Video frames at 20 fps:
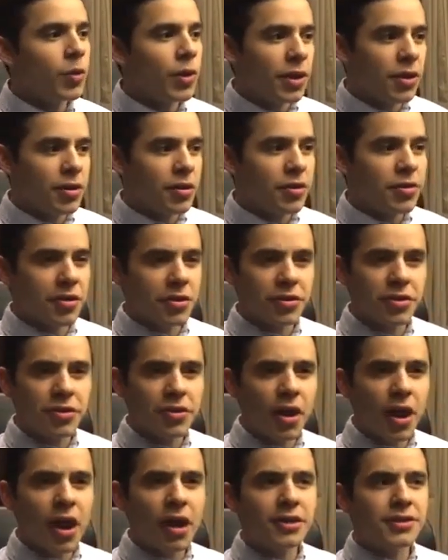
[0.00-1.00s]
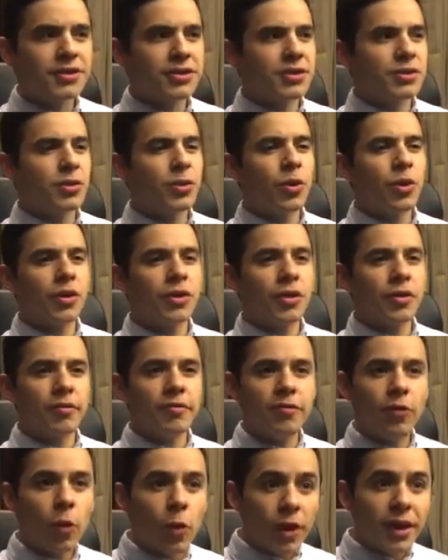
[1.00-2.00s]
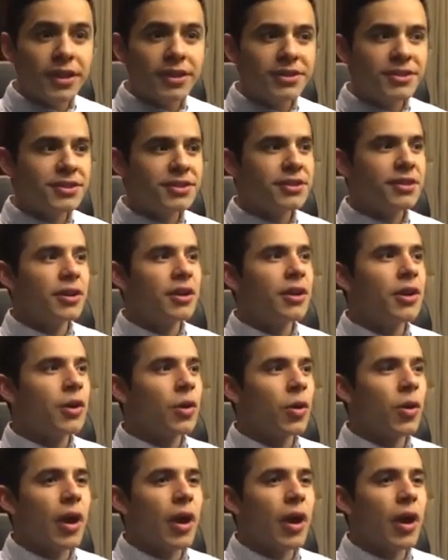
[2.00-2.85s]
Whether they're thoughts or your voice